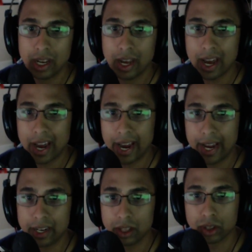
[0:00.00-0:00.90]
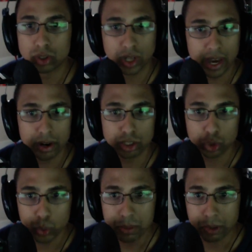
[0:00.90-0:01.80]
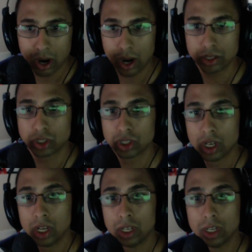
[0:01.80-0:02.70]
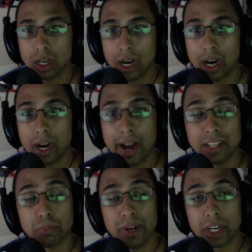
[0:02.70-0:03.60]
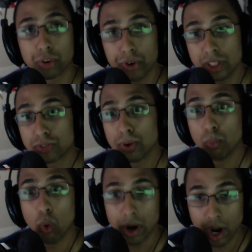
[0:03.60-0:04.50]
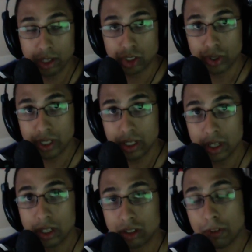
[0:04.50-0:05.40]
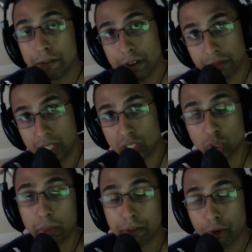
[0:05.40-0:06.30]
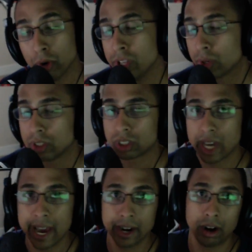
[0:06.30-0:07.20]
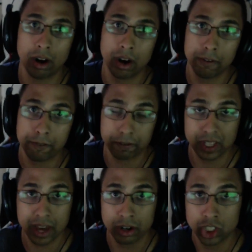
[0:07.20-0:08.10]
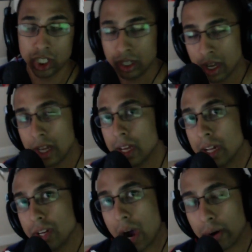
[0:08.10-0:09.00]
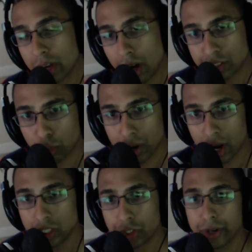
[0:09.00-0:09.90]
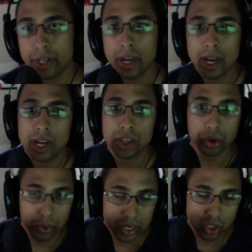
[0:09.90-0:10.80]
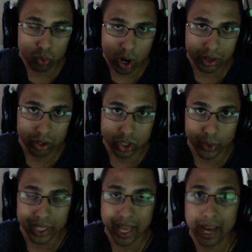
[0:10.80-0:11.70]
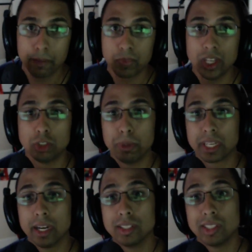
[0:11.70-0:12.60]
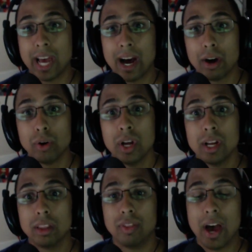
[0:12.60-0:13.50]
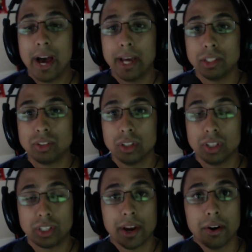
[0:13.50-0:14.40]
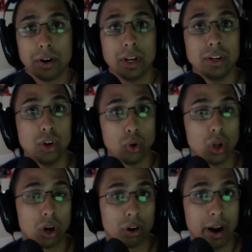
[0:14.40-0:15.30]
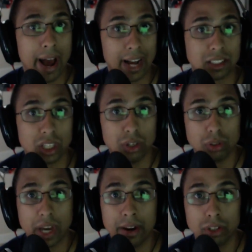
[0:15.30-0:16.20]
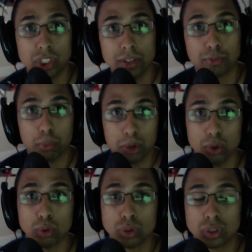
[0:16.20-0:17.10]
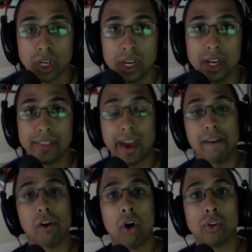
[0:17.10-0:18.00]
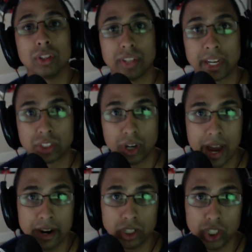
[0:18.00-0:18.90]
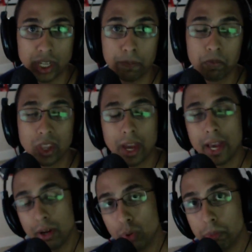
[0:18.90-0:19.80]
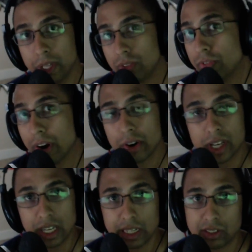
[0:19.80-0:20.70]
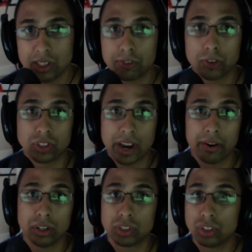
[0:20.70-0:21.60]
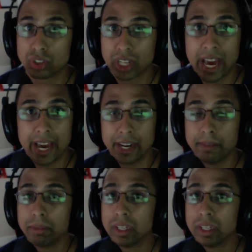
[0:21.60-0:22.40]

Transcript: And the scanner sweep costs has been increased from 100 to 50. So before you could scan on 50 energy, now it costs 100. The reason why they're doing that is because now that the Terran no longer has to use energy for mules, they have all this extra energy, and it would be very easy for Terrans to scan